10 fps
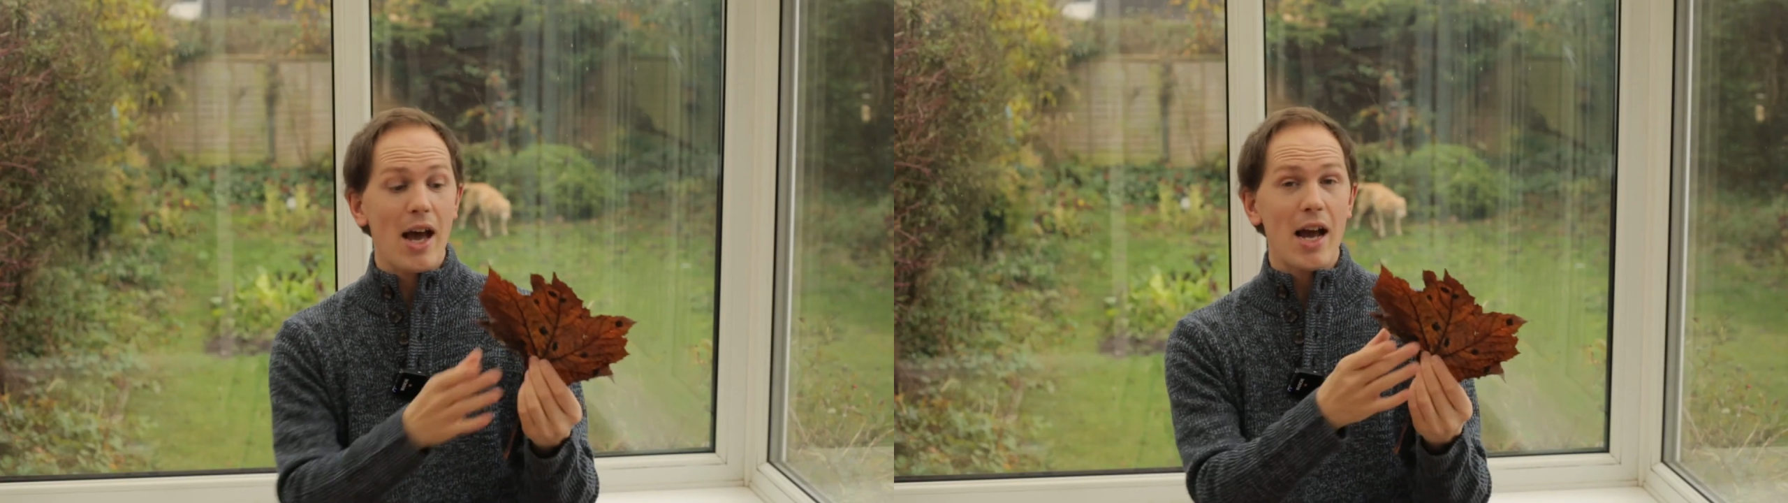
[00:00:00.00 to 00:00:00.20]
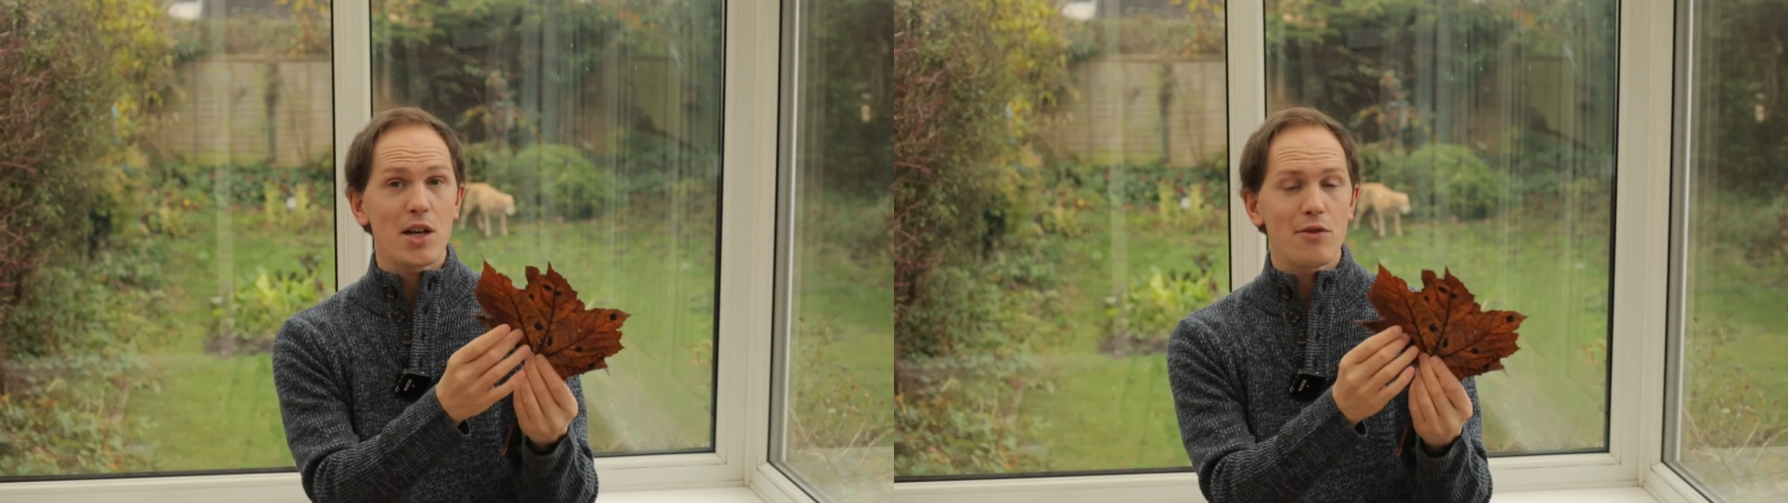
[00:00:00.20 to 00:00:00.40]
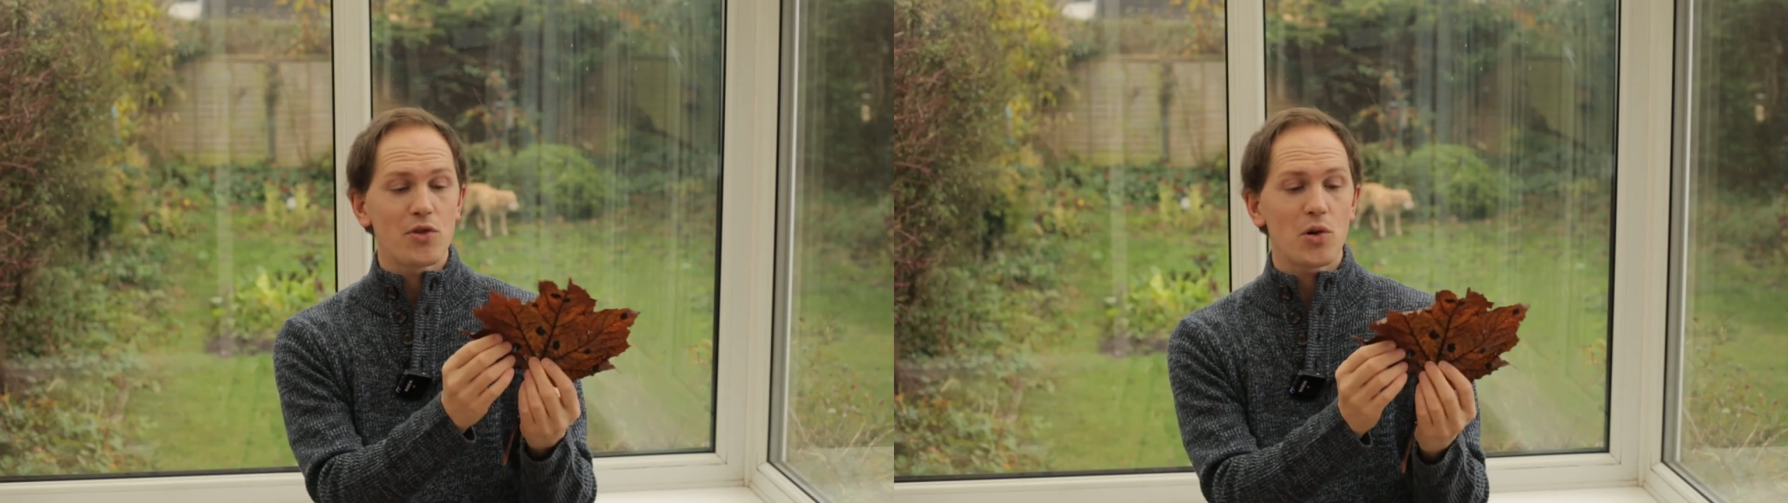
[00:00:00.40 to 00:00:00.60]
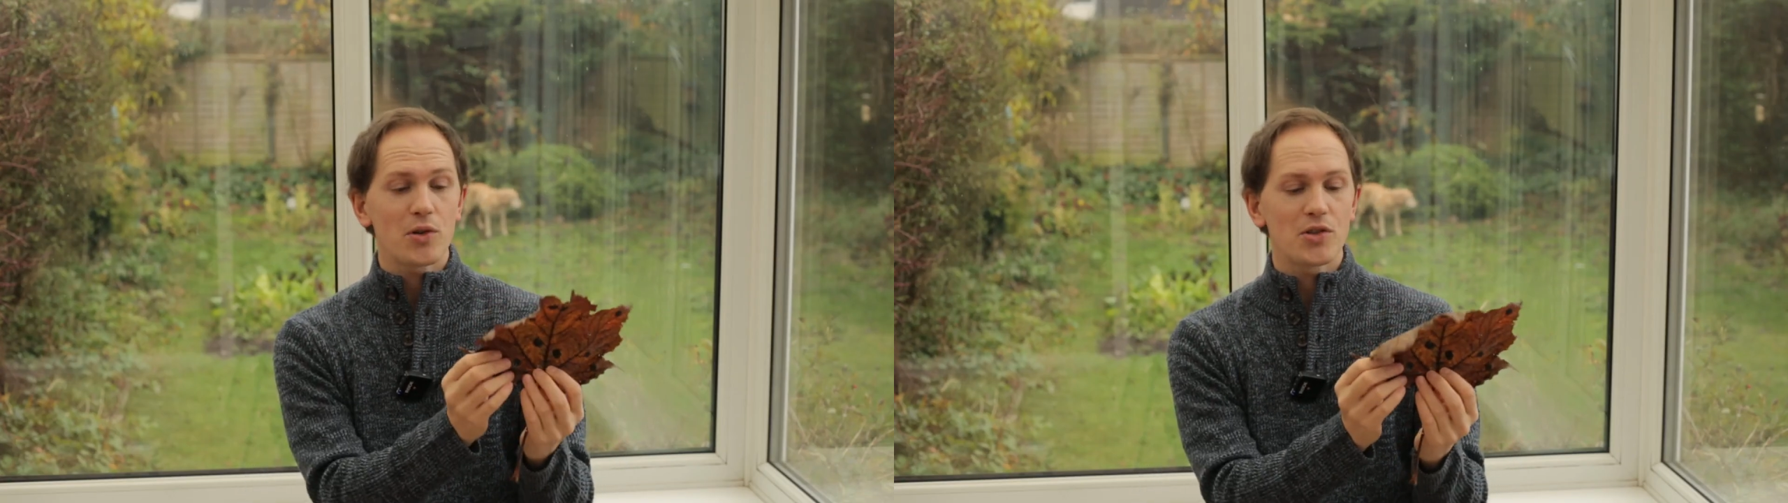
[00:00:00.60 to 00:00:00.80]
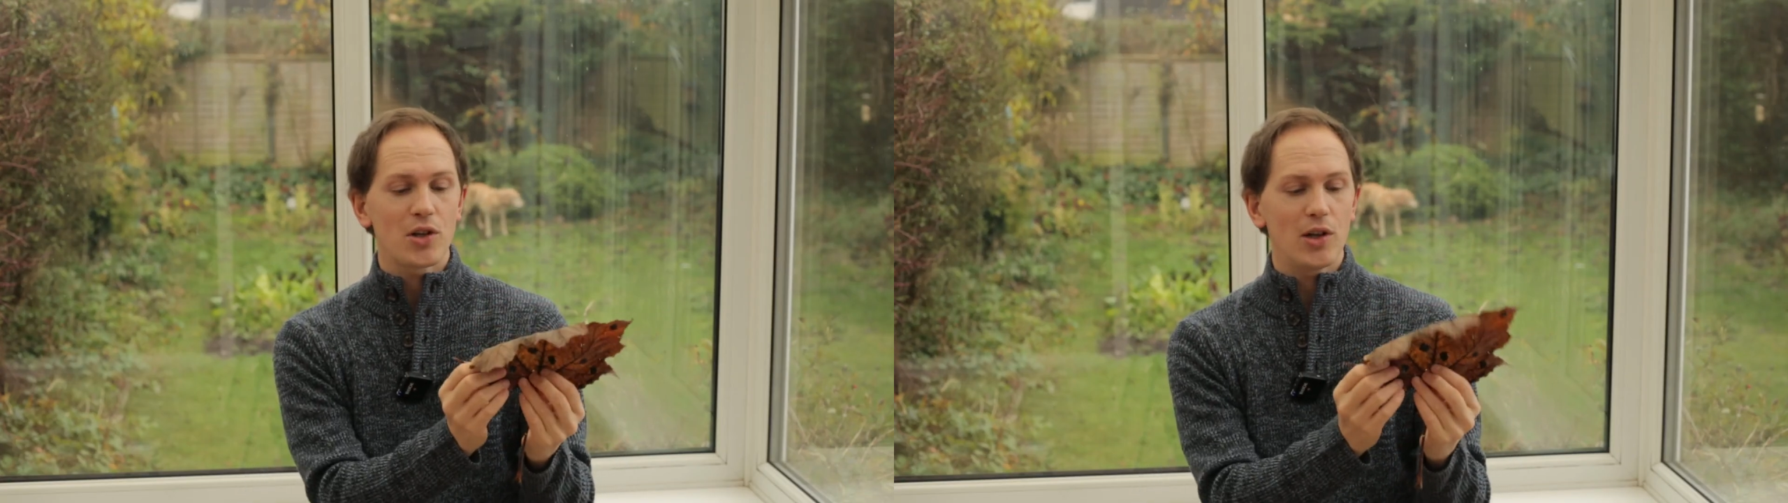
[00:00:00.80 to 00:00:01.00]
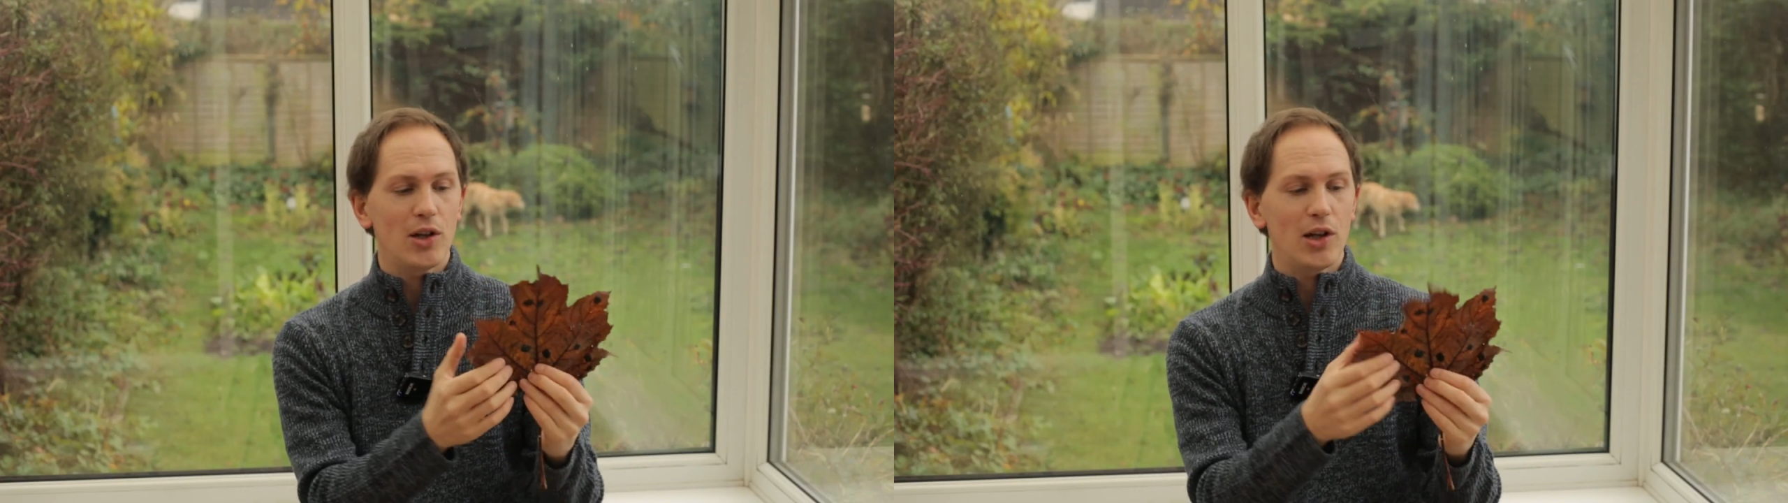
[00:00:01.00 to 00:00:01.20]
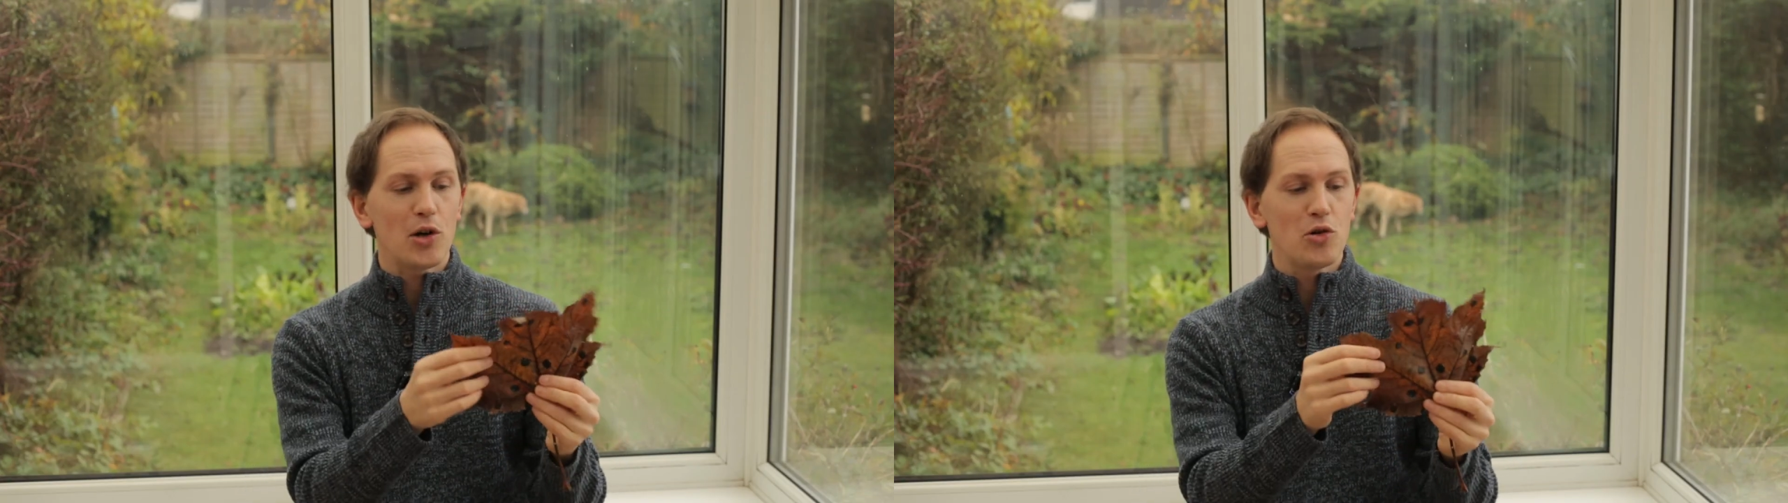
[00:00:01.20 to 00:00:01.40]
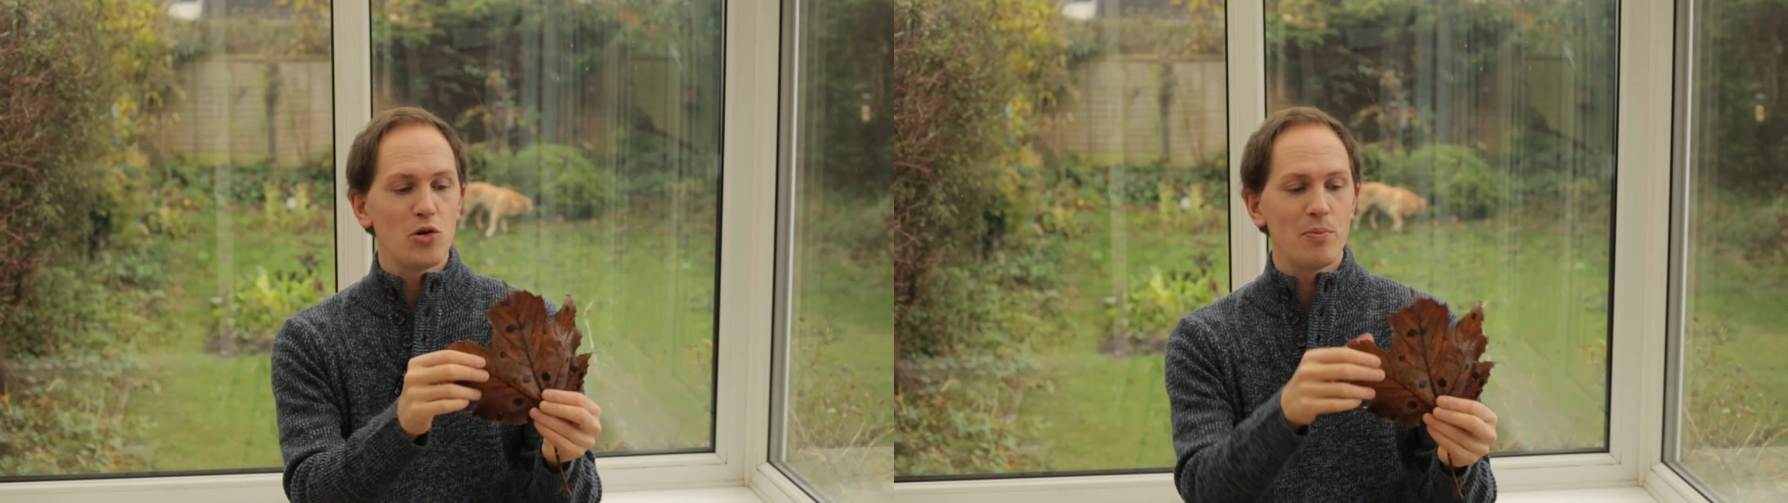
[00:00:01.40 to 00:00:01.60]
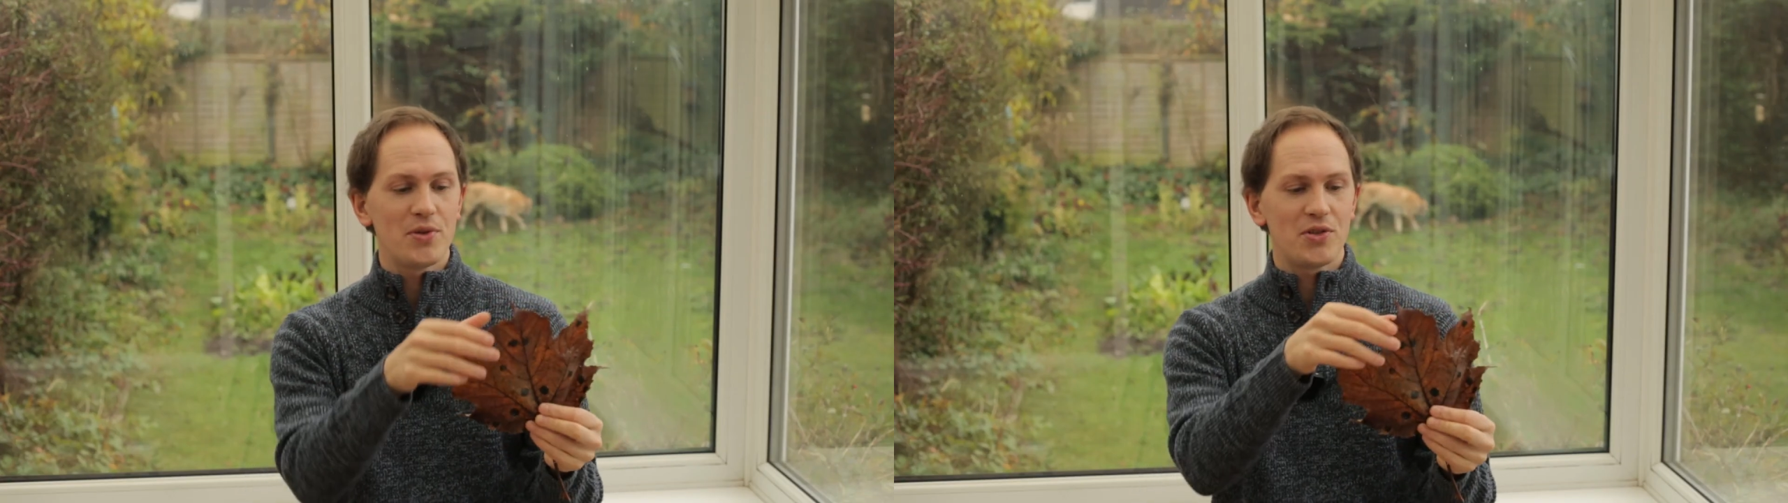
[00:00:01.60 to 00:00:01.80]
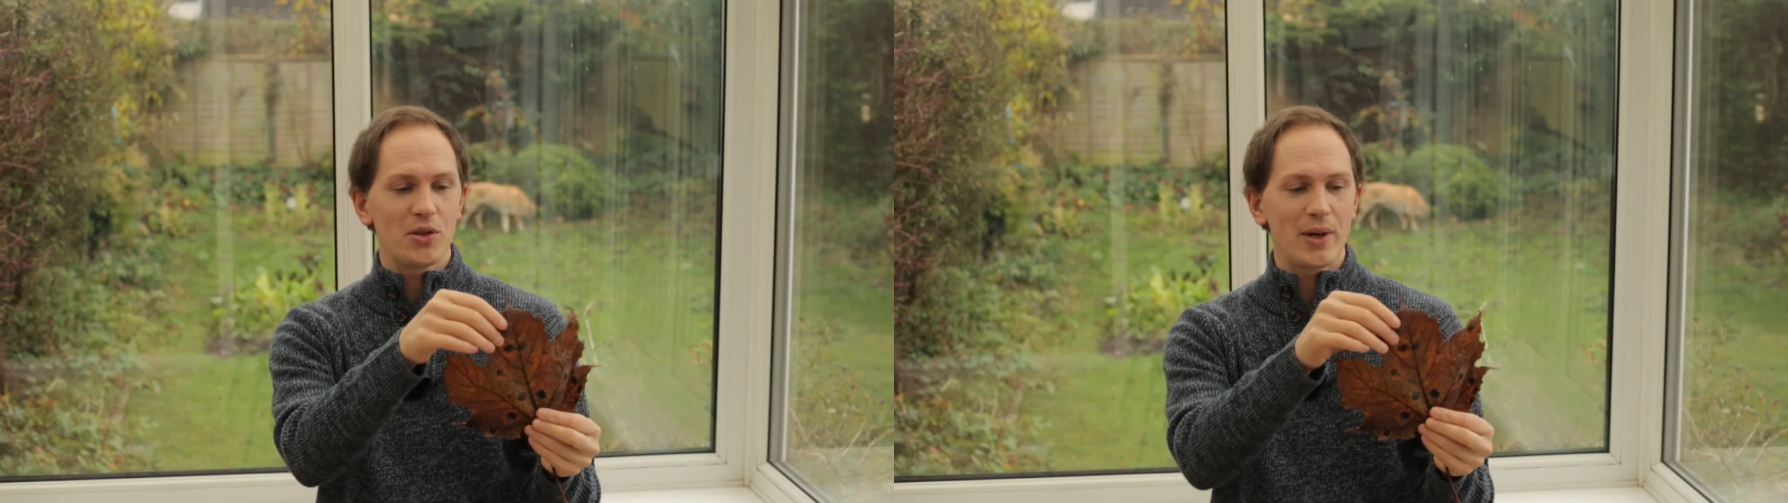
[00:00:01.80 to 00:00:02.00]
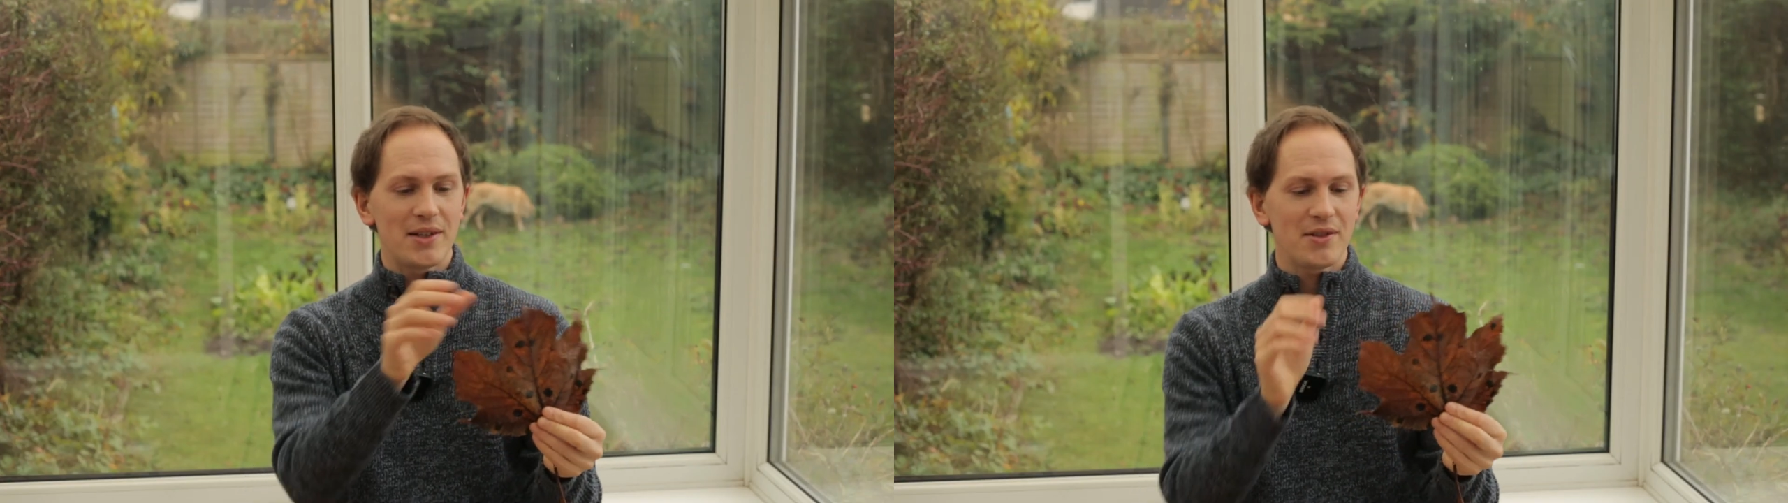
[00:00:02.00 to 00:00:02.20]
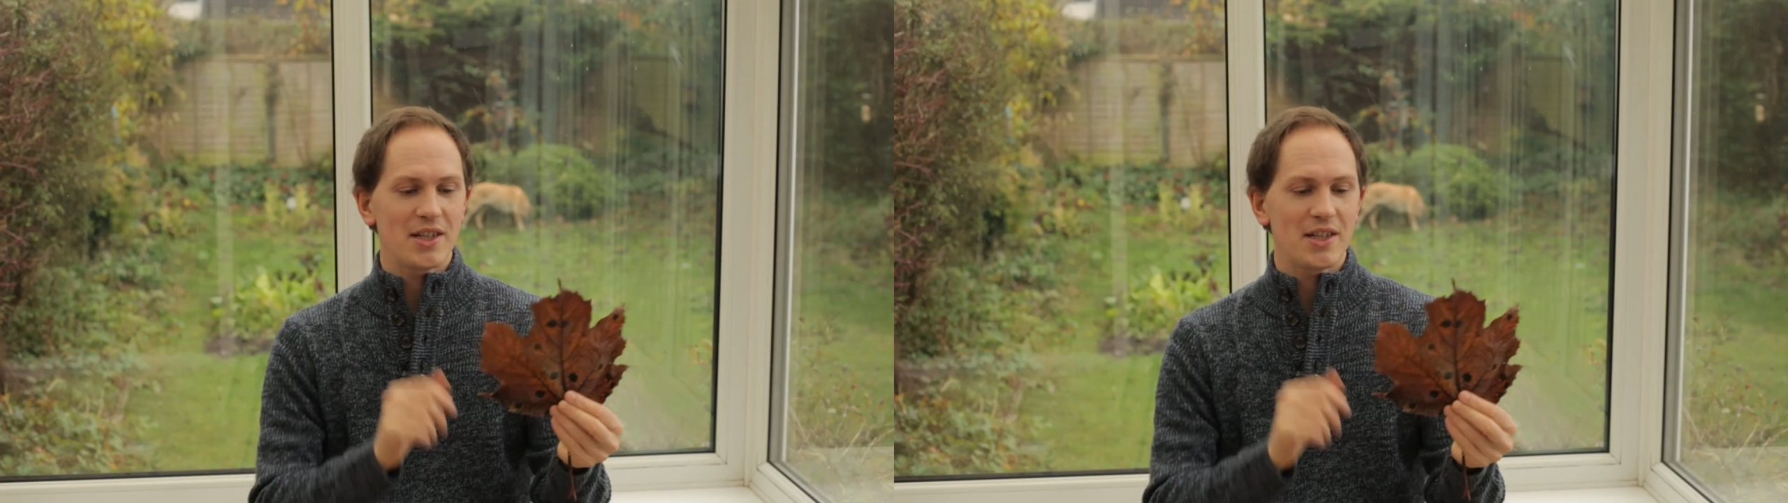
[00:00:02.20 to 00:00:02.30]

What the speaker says: And you've got lobes to it,